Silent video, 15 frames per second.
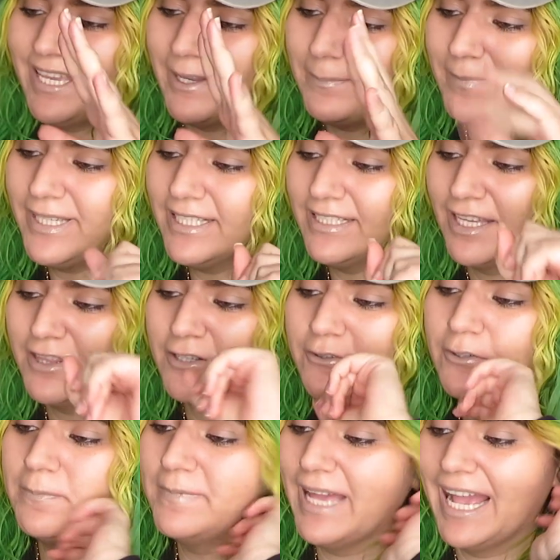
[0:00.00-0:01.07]
Tell me another
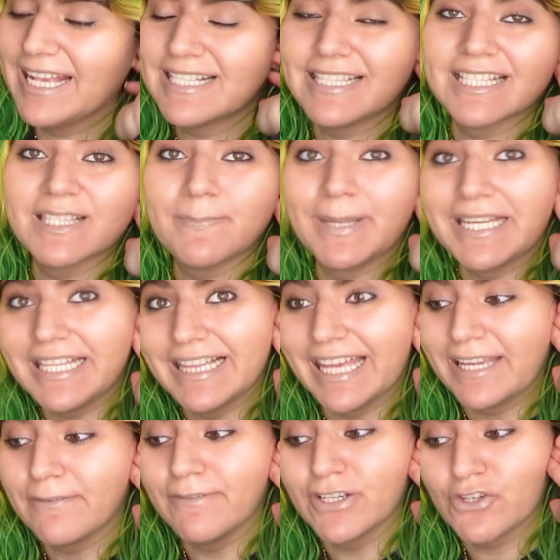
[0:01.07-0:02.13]
group that has this many
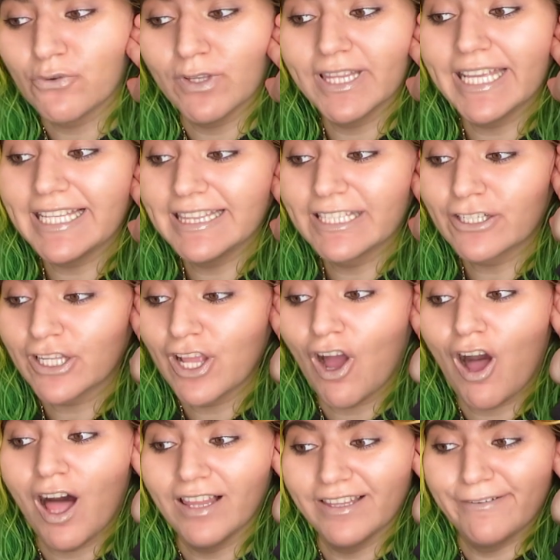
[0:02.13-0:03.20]
like visuals, like literally
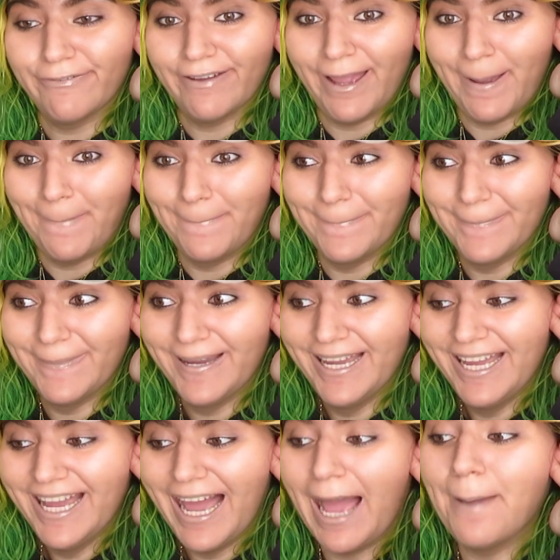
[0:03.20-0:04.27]
all of them.
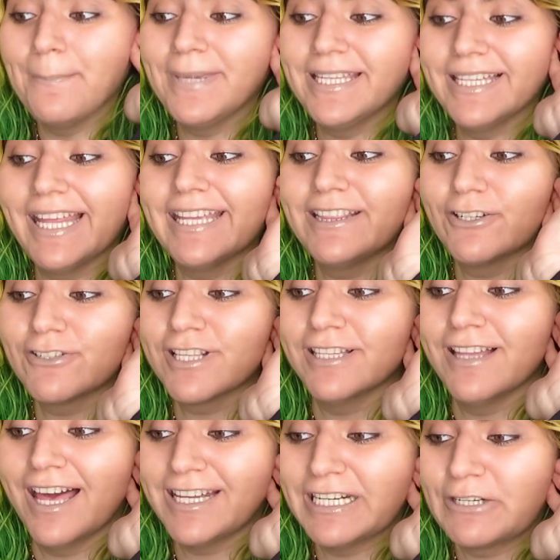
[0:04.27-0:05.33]
I mean, like, there's a
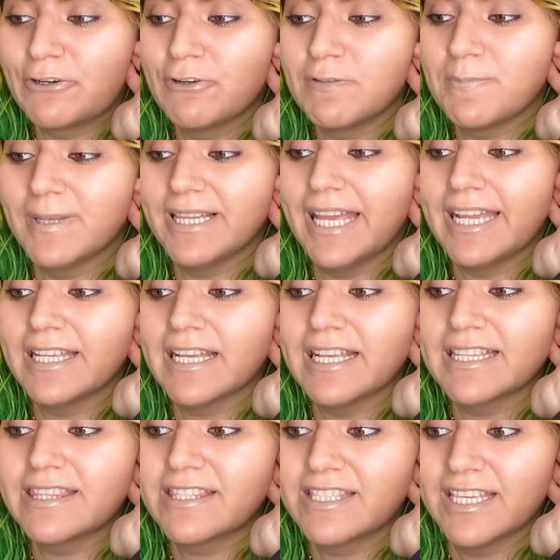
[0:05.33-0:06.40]
lot of groups, but, like,
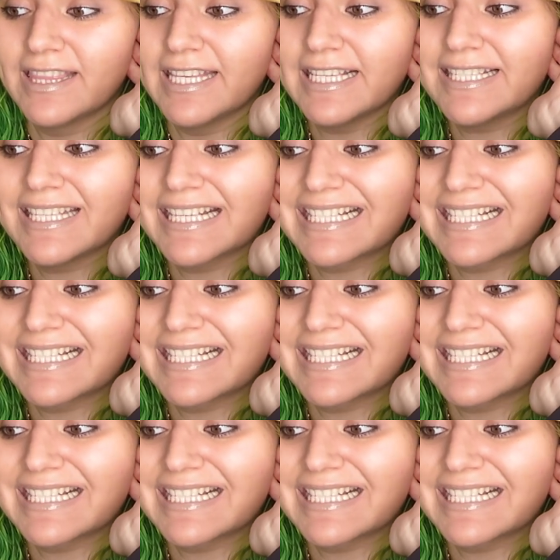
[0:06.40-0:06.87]
to this